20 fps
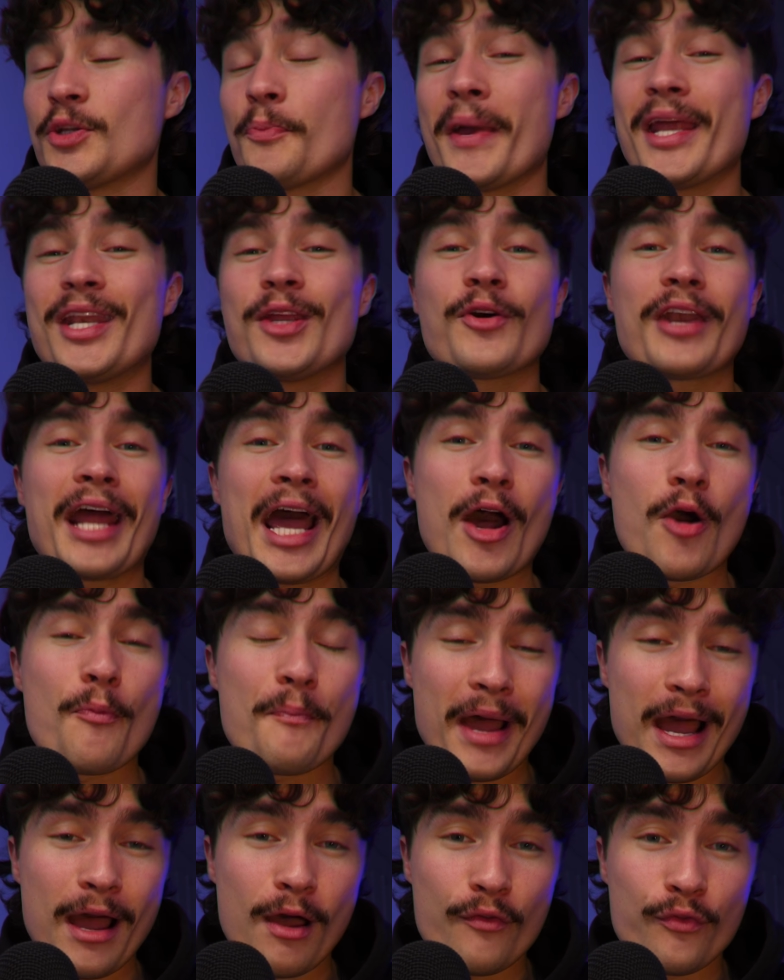Depending on how
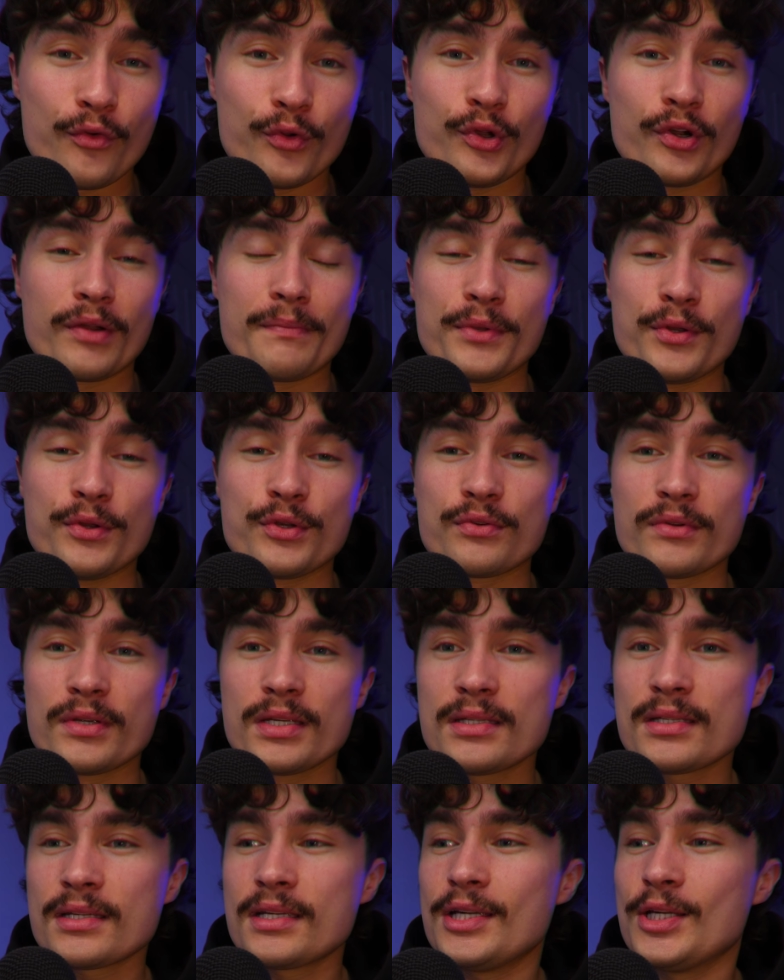powerful your computer
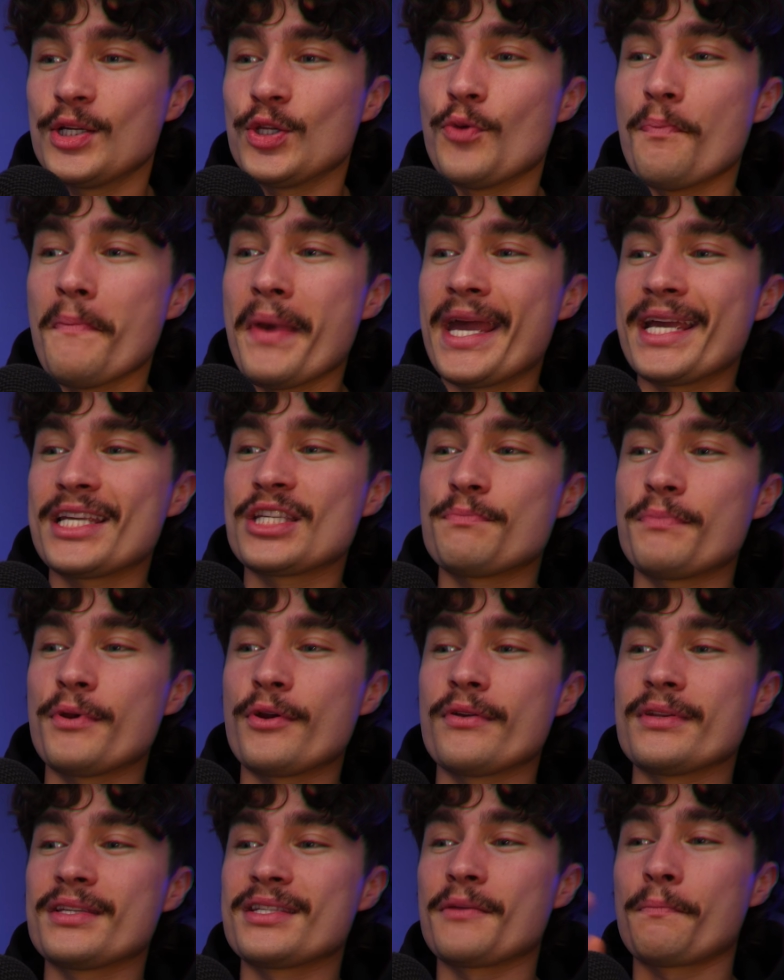is, you may
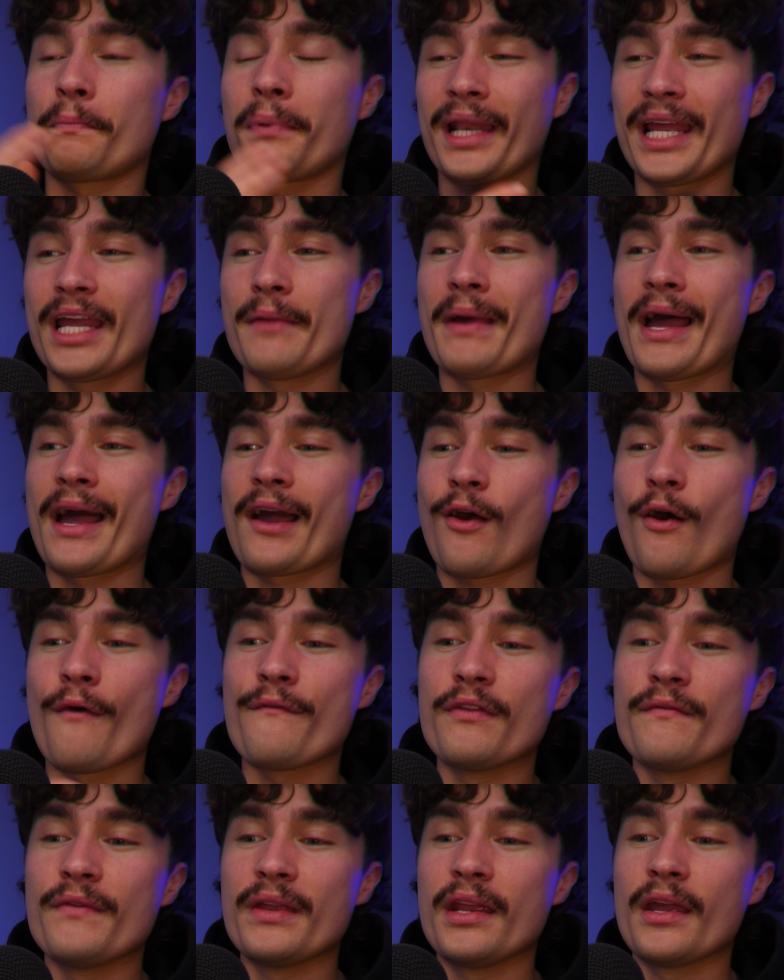experience the playback of
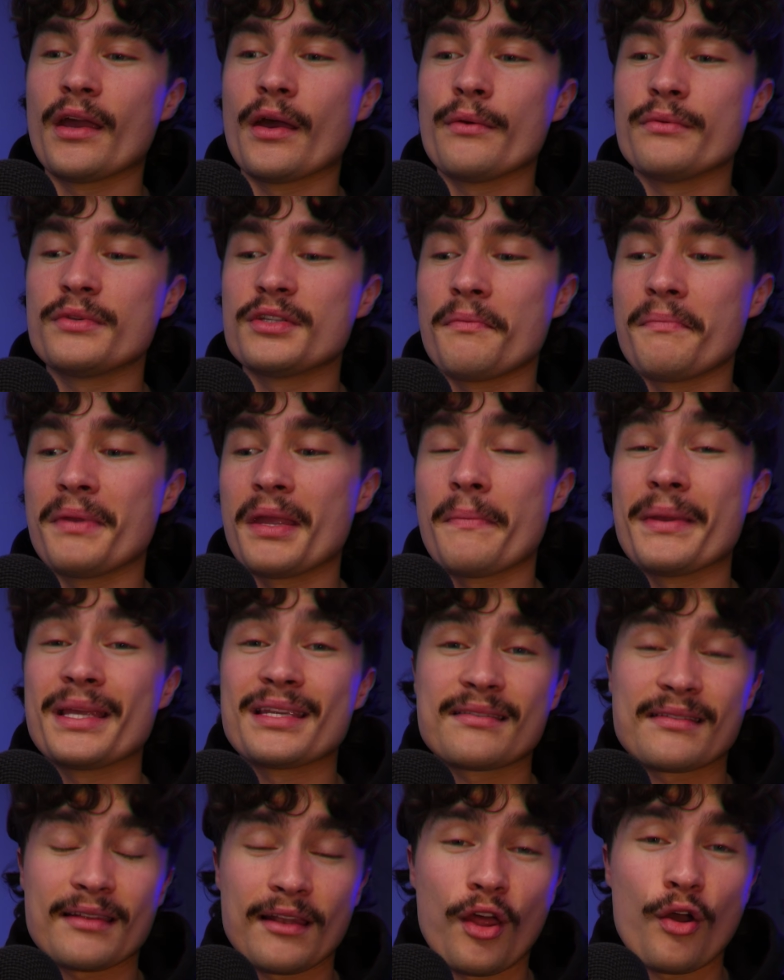the video to be a bit
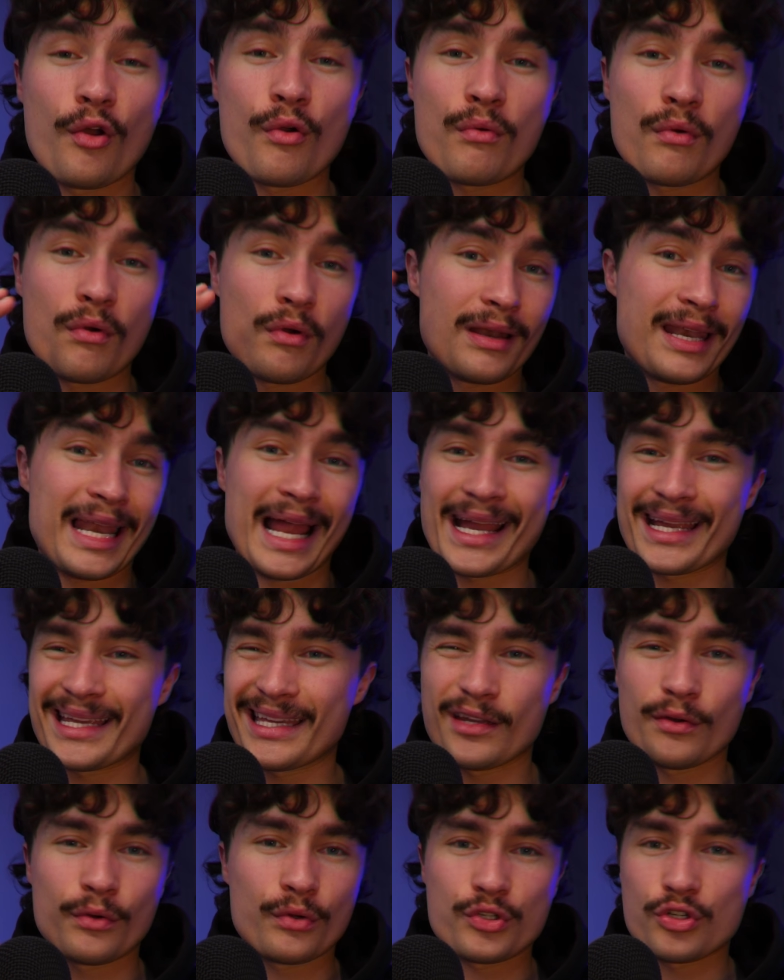slow,
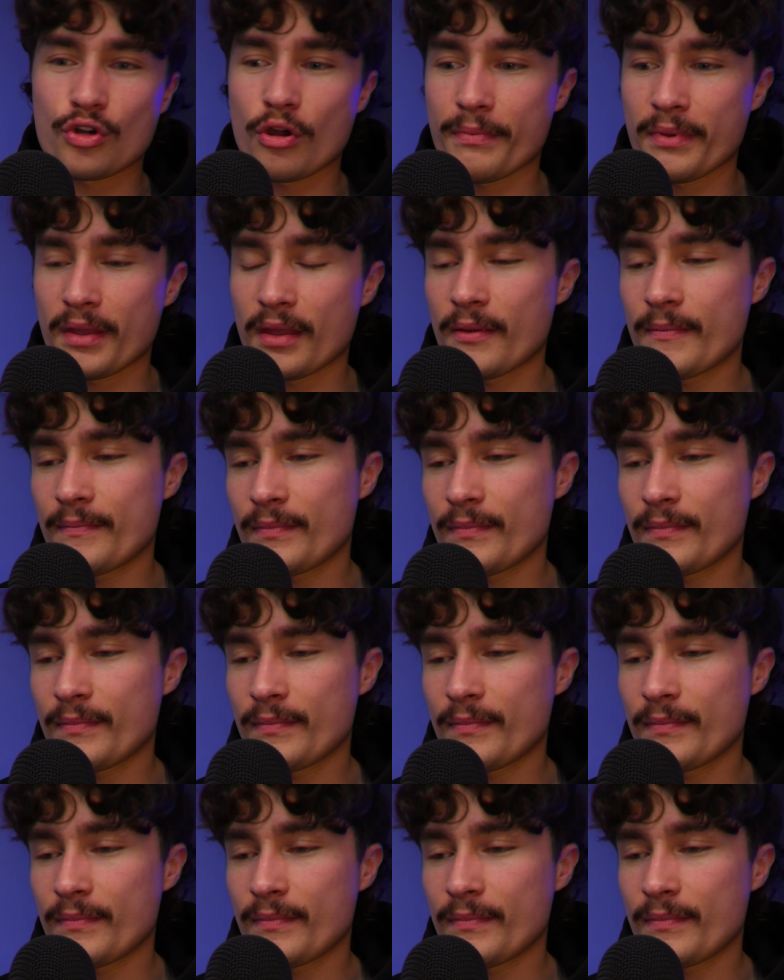laggy, or choppy.